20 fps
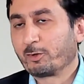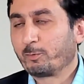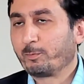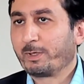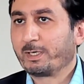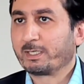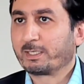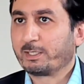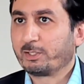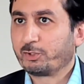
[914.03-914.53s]

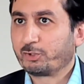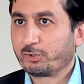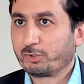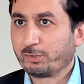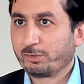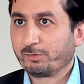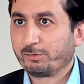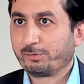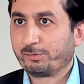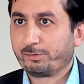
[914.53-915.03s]

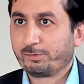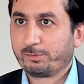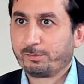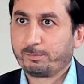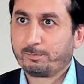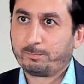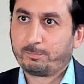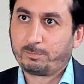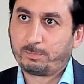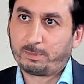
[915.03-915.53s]
medications
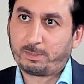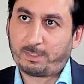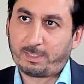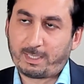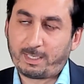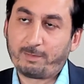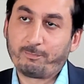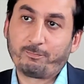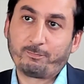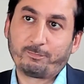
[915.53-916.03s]

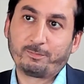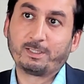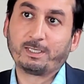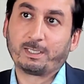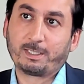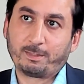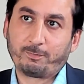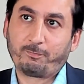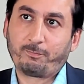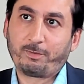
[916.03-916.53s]
have
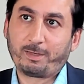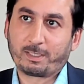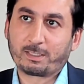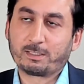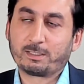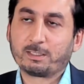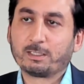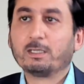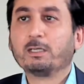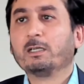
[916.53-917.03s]
their
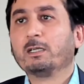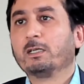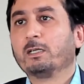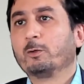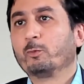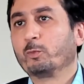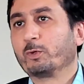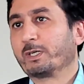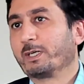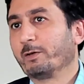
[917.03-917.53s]
effect,
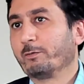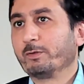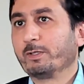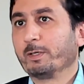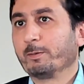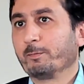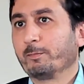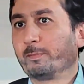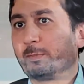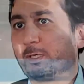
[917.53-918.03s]
we give
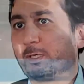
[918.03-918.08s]
them